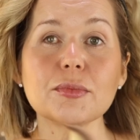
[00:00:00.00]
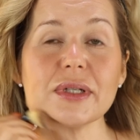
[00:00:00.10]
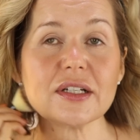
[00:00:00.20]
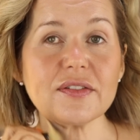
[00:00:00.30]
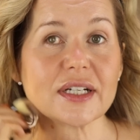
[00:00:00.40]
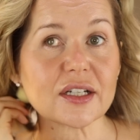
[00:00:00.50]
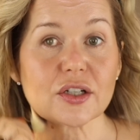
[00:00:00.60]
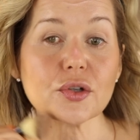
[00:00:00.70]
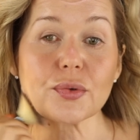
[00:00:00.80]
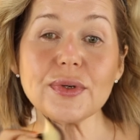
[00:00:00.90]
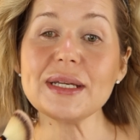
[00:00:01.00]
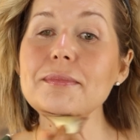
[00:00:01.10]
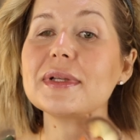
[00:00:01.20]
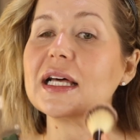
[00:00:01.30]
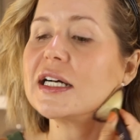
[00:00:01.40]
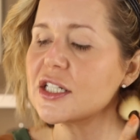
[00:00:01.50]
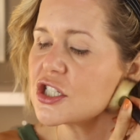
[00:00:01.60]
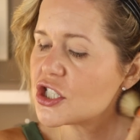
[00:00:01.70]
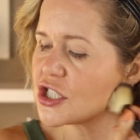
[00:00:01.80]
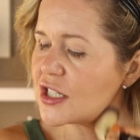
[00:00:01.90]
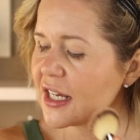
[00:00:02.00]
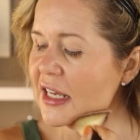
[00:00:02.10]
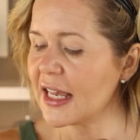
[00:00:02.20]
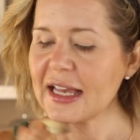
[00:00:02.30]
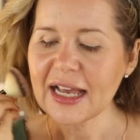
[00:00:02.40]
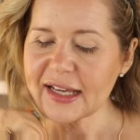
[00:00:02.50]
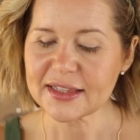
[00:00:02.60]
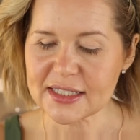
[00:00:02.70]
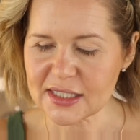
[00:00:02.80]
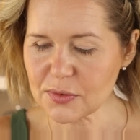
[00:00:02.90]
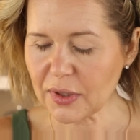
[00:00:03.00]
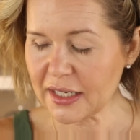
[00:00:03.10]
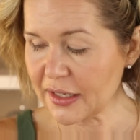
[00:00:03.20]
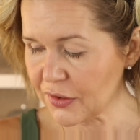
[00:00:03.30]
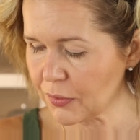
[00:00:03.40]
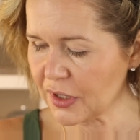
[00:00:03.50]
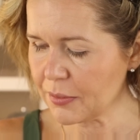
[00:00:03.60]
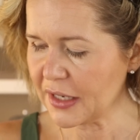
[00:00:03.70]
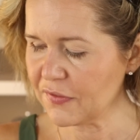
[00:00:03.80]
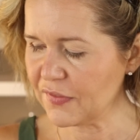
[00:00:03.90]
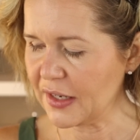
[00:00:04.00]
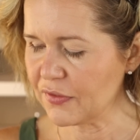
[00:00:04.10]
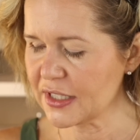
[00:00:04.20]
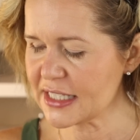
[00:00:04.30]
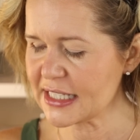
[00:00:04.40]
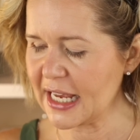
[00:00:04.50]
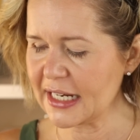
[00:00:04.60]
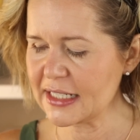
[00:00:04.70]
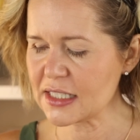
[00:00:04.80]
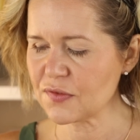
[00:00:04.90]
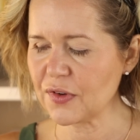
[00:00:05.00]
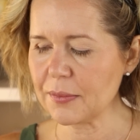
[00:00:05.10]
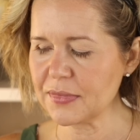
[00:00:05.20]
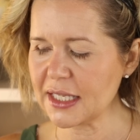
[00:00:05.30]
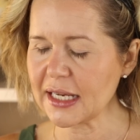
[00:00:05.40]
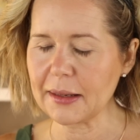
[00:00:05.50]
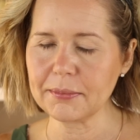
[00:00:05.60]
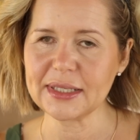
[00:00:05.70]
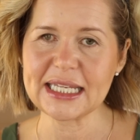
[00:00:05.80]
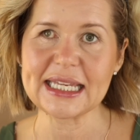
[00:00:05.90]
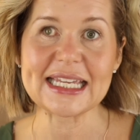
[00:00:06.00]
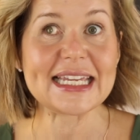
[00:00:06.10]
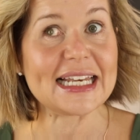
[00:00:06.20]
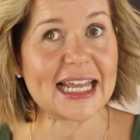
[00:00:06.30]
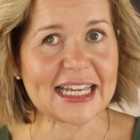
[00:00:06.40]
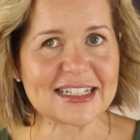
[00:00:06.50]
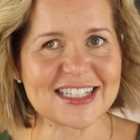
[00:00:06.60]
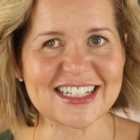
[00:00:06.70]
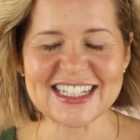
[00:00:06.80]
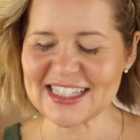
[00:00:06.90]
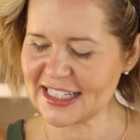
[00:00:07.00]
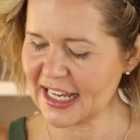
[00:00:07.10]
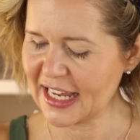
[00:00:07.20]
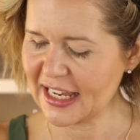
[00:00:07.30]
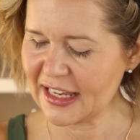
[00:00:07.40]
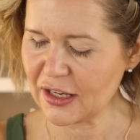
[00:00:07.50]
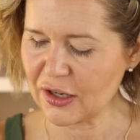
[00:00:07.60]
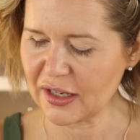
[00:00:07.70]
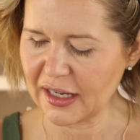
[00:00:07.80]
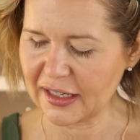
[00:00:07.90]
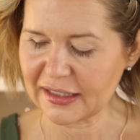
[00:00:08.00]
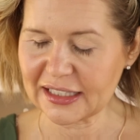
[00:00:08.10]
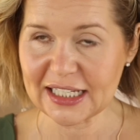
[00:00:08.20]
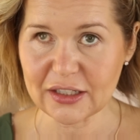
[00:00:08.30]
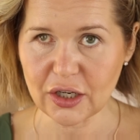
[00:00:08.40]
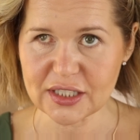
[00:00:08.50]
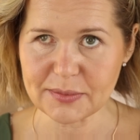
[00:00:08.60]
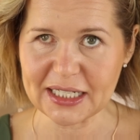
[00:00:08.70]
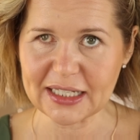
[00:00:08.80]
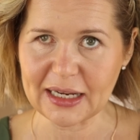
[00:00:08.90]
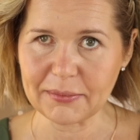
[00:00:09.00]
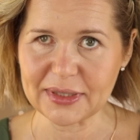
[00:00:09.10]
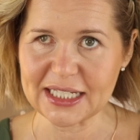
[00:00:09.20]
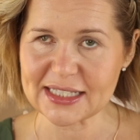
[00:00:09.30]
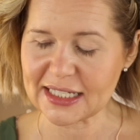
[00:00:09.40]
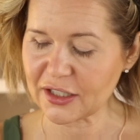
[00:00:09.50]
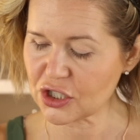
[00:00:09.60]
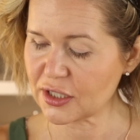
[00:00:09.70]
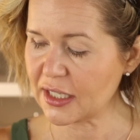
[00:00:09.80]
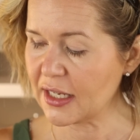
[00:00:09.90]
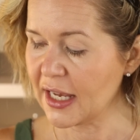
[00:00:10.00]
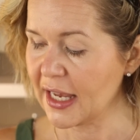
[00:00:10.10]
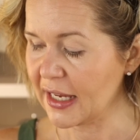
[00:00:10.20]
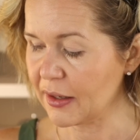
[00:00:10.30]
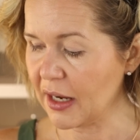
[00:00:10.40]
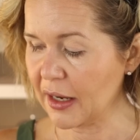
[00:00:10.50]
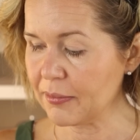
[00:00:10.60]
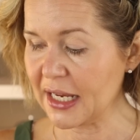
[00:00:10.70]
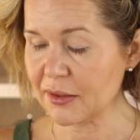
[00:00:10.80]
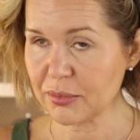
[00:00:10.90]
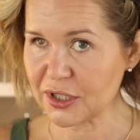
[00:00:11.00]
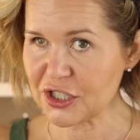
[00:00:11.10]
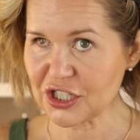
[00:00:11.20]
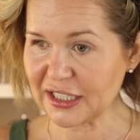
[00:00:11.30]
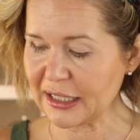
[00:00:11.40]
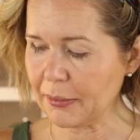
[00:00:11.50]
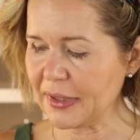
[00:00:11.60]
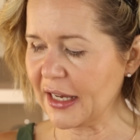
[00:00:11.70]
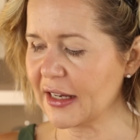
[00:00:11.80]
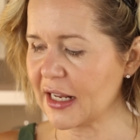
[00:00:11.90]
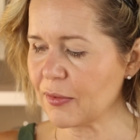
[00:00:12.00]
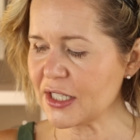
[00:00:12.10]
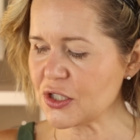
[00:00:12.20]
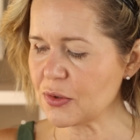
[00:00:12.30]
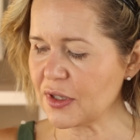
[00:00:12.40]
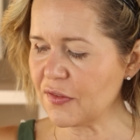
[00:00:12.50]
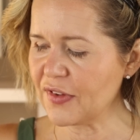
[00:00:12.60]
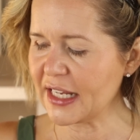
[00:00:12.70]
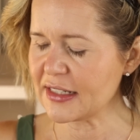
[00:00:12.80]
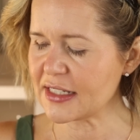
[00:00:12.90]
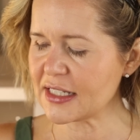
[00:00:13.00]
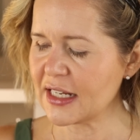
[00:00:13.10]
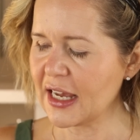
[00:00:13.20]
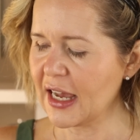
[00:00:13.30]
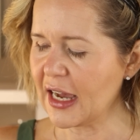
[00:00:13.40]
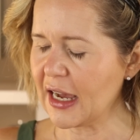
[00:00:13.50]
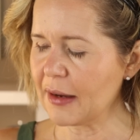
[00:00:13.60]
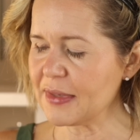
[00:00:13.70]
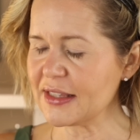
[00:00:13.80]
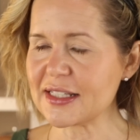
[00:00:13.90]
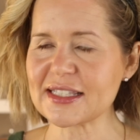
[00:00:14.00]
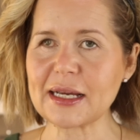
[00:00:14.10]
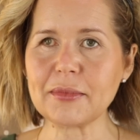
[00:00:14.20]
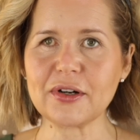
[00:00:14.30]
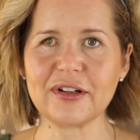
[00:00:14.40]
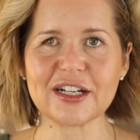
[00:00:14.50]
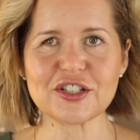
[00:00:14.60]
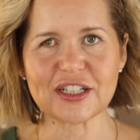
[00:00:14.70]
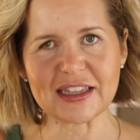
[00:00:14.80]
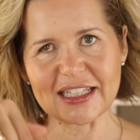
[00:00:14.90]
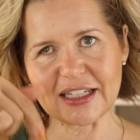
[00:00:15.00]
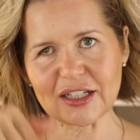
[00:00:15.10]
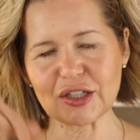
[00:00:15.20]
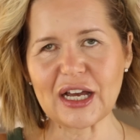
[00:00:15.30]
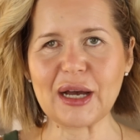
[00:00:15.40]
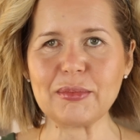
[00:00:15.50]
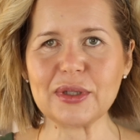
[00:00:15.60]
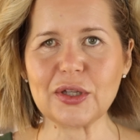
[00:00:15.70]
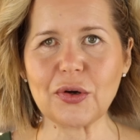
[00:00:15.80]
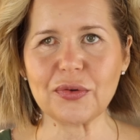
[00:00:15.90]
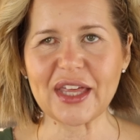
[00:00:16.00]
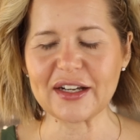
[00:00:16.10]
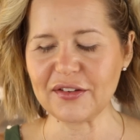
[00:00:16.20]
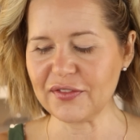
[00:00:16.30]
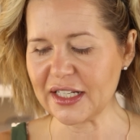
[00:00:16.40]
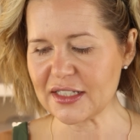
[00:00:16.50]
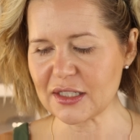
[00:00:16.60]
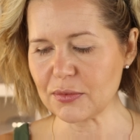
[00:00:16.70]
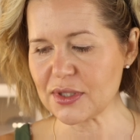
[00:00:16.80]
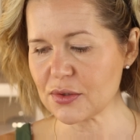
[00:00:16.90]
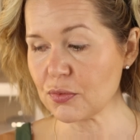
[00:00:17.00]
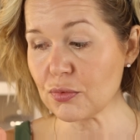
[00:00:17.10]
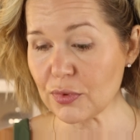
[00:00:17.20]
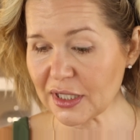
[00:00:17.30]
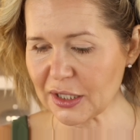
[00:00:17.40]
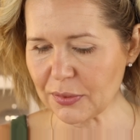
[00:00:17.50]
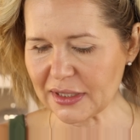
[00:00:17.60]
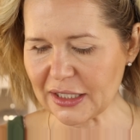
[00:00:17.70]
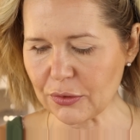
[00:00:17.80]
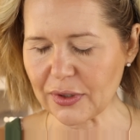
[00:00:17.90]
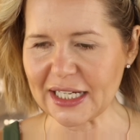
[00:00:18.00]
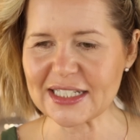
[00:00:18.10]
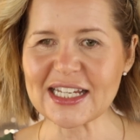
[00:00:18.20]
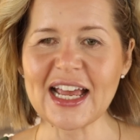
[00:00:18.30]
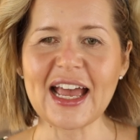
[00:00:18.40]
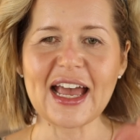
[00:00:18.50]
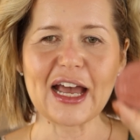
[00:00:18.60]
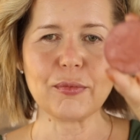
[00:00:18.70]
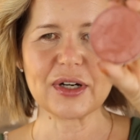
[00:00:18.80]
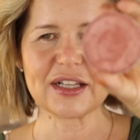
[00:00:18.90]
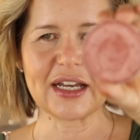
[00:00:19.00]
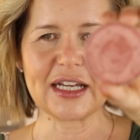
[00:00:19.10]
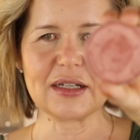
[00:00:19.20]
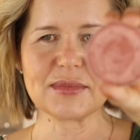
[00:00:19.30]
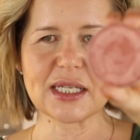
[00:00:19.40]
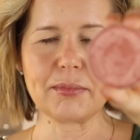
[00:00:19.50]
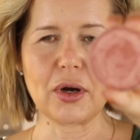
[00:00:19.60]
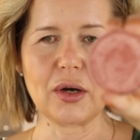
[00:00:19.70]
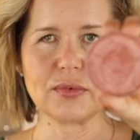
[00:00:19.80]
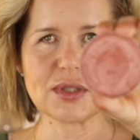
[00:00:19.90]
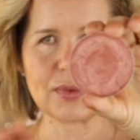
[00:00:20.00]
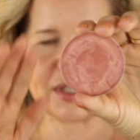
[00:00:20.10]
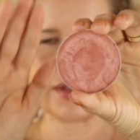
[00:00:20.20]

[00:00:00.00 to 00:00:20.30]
bit of a cream blush, and this is another one of my favorites, and it's from the company Elate. It's a clean cosmetic company. It's actually made in British Columbia, and I went to an event in the summer. I'll actually link below that event. It was really, really great, and one of the items I bought was one